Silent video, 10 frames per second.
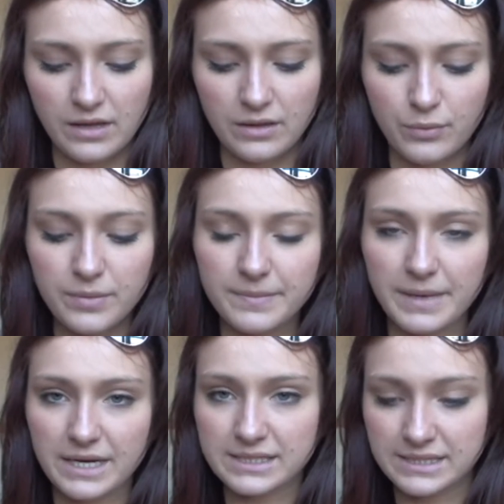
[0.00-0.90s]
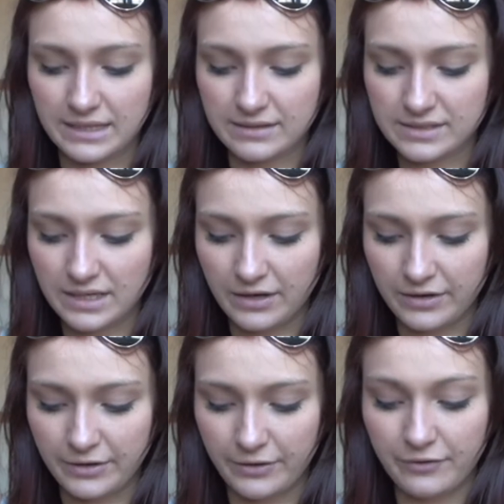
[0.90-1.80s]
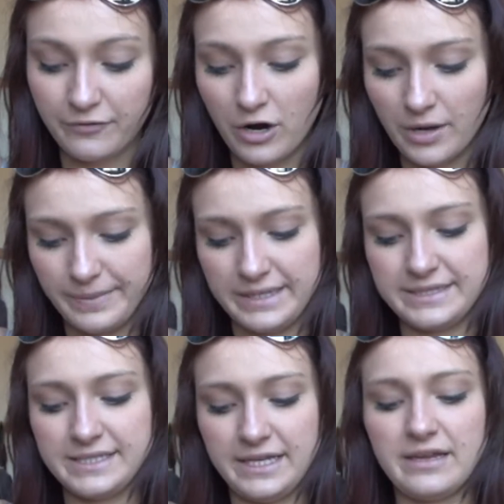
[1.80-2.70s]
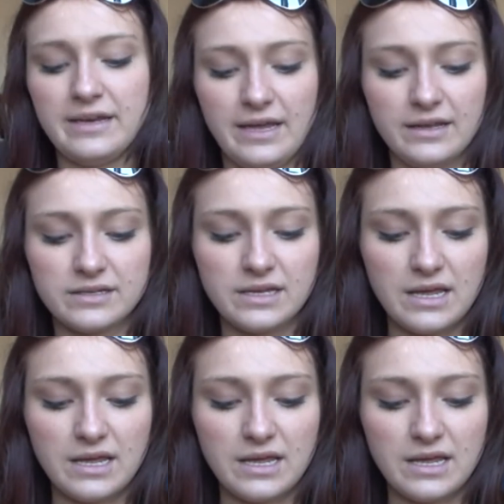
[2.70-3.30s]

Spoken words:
The women magazines include, for IPC Connect,